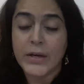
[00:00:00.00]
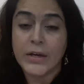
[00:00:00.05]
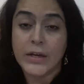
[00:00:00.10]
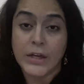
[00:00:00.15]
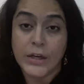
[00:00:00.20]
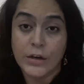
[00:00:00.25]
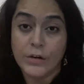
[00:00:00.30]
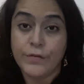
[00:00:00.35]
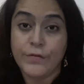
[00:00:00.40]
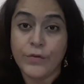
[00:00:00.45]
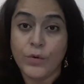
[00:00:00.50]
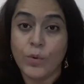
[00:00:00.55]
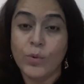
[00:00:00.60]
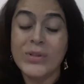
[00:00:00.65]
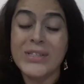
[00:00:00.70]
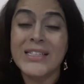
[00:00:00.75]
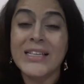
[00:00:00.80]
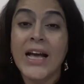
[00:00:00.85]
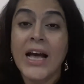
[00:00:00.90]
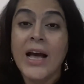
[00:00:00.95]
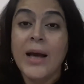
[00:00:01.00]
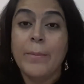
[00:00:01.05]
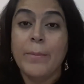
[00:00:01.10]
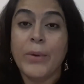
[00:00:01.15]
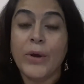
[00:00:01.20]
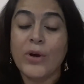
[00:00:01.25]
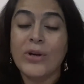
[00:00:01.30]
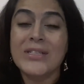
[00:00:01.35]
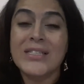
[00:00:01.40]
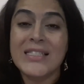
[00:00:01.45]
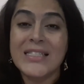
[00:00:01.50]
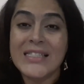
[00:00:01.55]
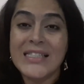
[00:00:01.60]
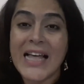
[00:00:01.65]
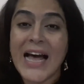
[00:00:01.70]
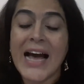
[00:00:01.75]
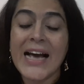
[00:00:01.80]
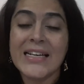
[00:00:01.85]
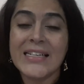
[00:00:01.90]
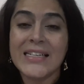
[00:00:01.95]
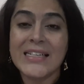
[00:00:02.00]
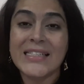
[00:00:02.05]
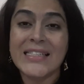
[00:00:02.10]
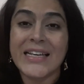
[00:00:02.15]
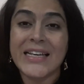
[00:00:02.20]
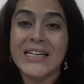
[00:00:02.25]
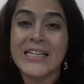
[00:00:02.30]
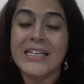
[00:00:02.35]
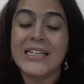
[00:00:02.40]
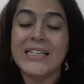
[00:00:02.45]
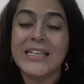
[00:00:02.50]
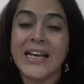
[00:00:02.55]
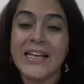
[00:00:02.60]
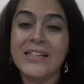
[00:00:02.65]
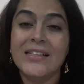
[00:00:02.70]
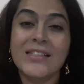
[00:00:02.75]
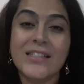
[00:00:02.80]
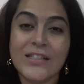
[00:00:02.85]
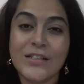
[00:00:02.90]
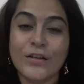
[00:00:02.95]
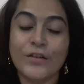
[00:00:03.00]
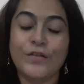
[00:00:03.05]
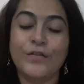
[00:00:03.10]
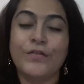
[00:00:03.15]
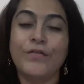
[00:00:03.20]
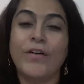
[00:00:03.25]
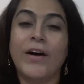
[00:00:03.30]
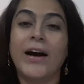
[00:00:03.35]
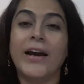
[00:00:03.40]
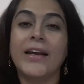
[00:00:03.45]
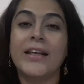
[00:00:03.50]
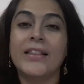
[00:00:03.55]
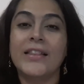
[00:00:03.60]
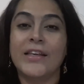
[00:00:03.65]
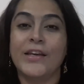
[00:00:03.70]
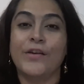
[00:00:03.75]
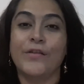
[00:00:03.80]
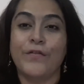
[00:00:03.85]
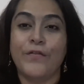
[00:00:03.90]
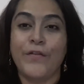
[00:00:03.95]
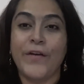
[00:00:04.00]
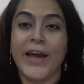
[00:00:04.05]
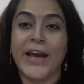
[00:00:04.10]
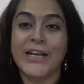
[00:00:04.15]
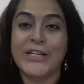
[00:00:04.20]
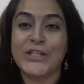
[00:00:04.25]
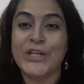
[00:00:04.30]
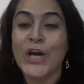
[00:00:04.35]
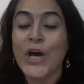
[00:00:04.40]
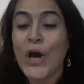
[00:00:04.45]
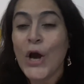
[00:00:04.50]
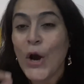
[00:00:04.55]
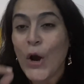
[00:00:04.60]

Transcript: earphones, because that is intensifying the effect